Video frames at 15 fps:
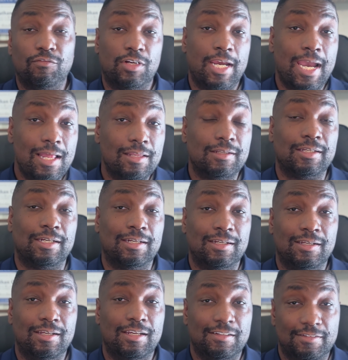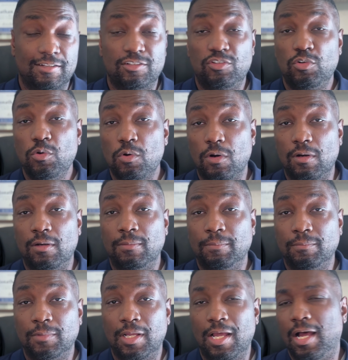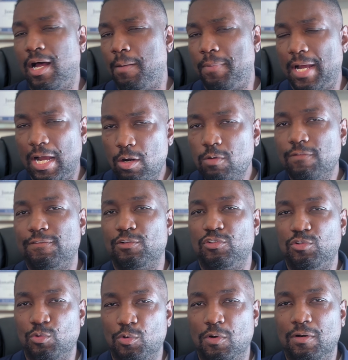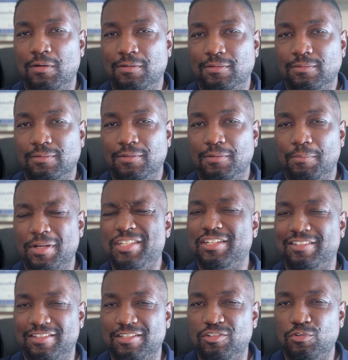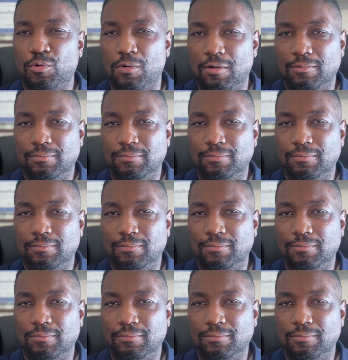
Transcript: reality, it's a tool, a powerful tool, but just a tool.